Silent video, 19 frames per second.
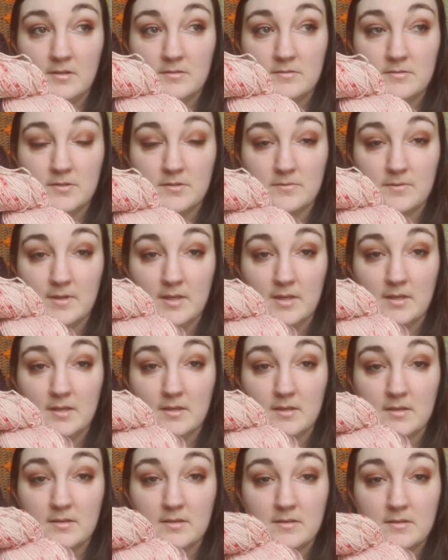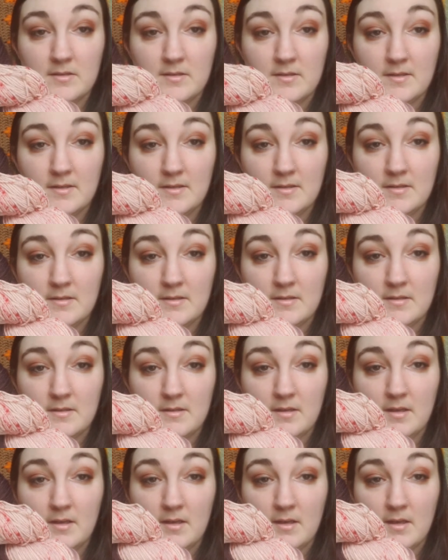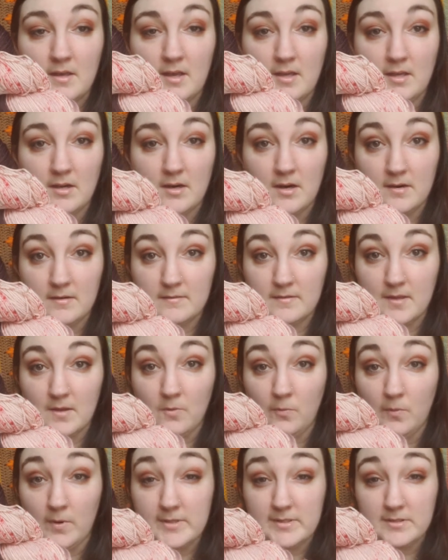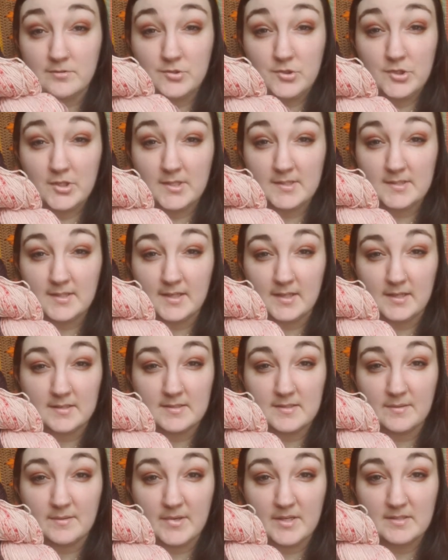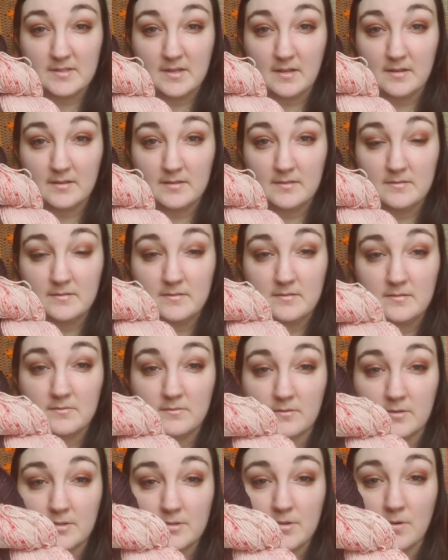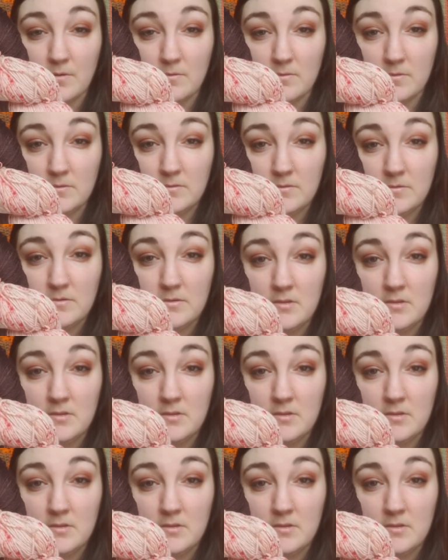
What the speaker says: doing a yarn that wasn't just like a semi-solid or tonal,